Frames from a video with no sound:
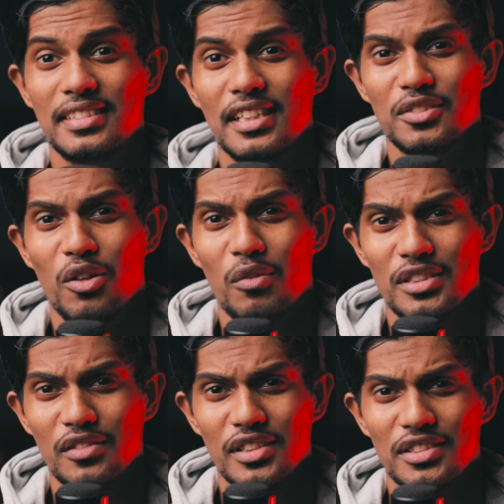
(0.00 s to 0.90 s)
There's
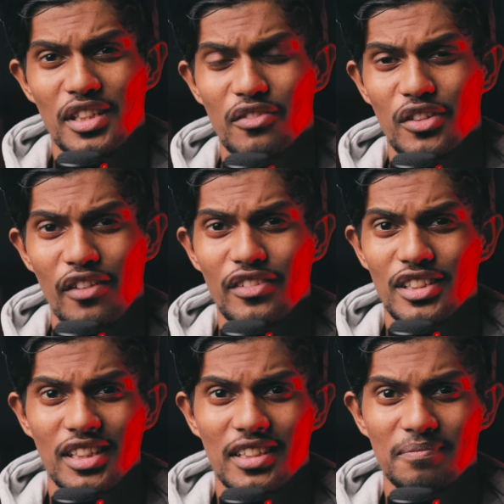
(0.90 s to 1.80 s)
always a first time for
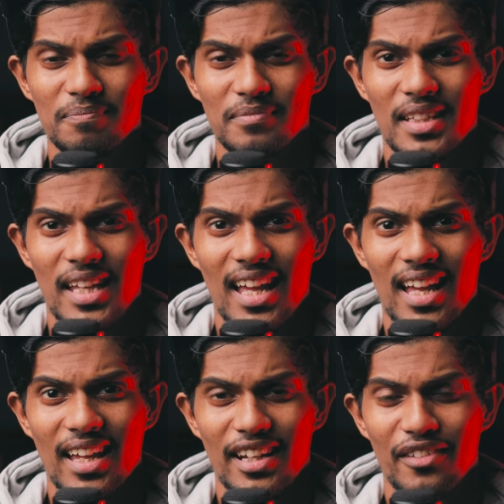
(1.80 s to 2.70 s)
everything,
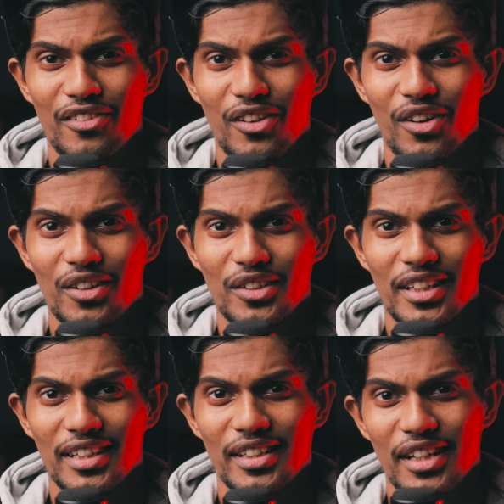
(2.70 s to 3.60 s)
and I forgot to
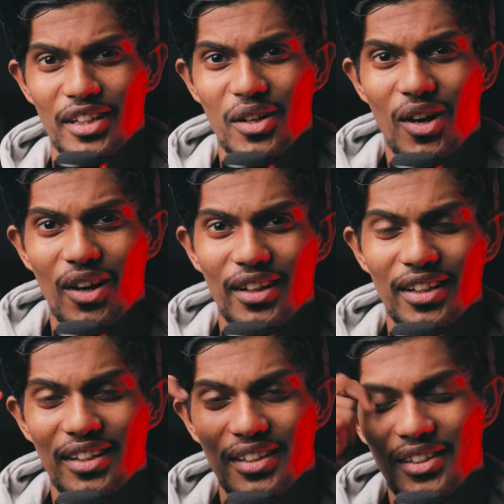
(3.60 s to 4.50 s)
hit record
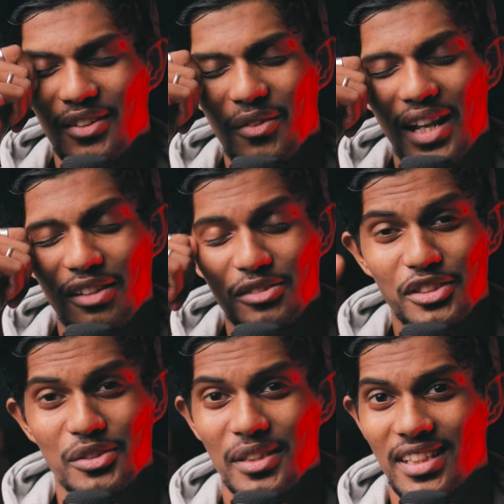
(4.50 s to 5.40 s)
while I
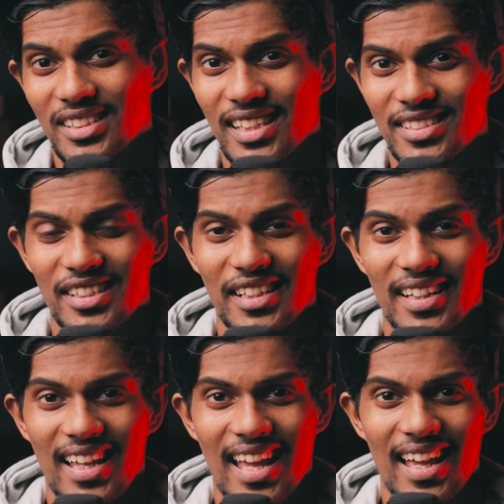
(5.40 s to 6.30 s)
was shooting
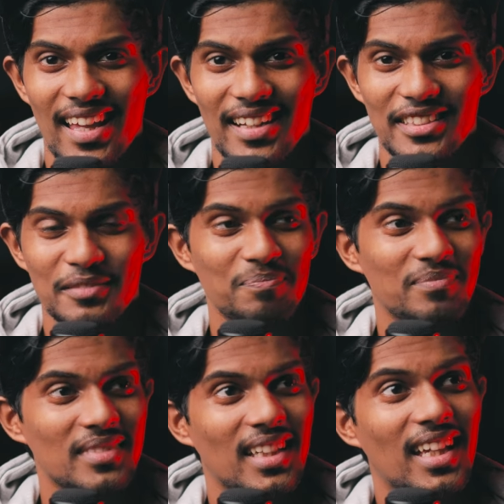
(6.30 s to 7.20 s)
yesterday and
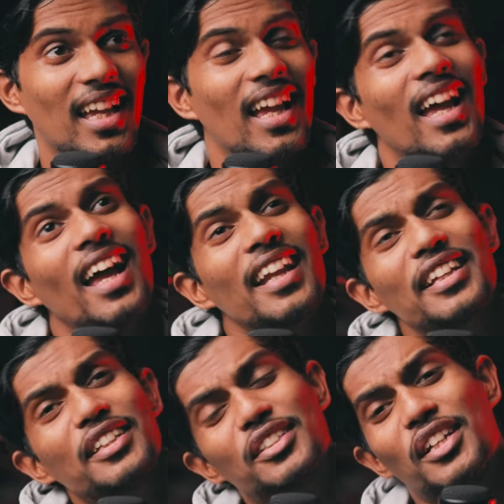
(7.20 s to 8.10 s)

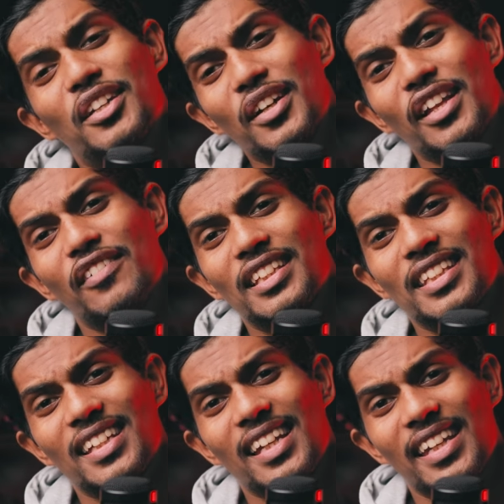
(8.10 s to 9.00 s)
need to record
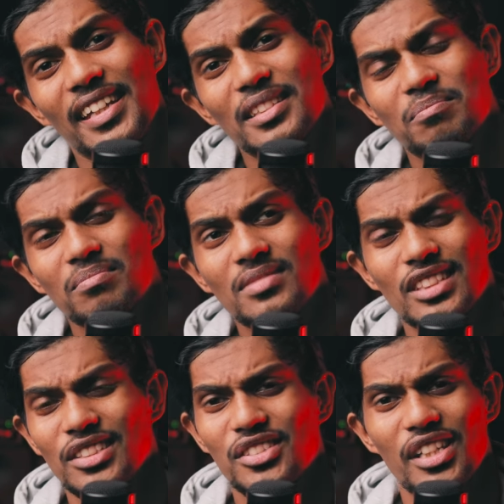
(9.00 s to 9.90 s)
everything again,
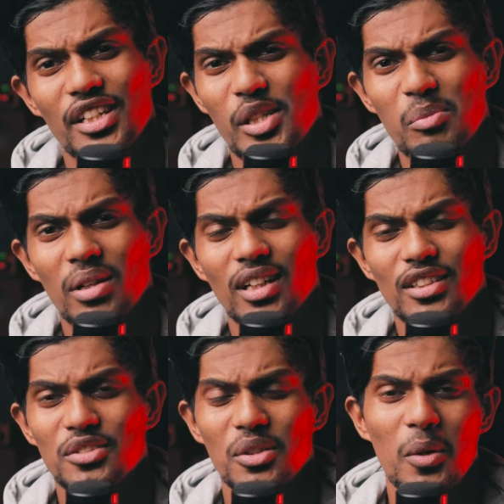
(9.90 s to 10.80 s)
just the ending part.
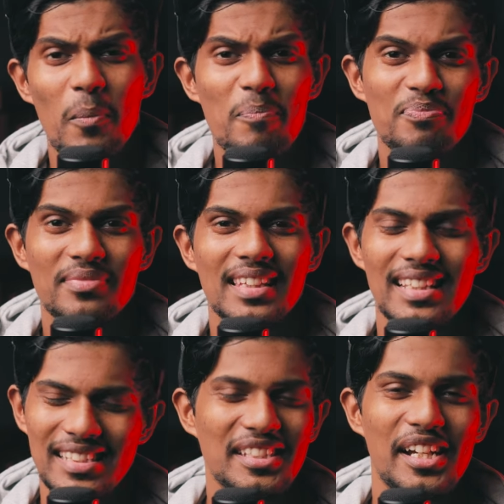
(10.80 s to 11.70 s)
So
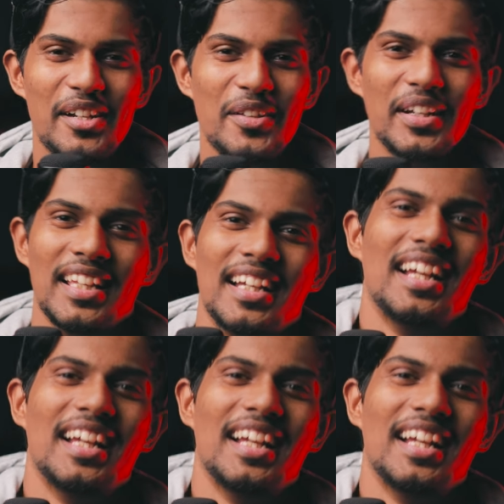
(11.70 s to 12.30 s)
let's get into it.